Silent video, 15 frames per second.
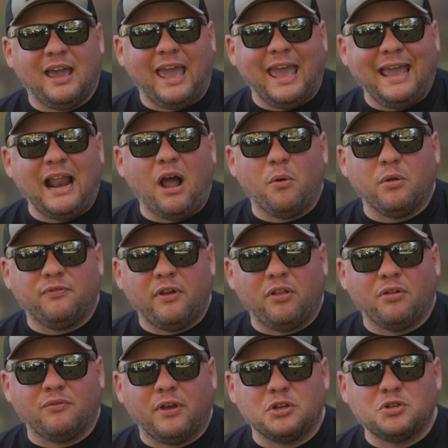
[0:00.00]
Hanging out with
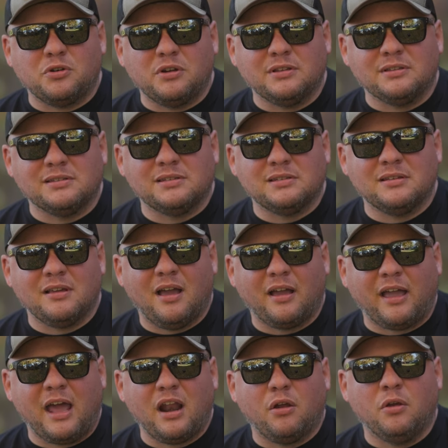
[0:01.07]
fellow veterans
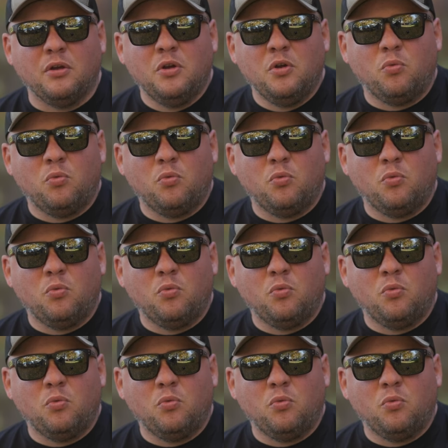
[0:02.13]
kind of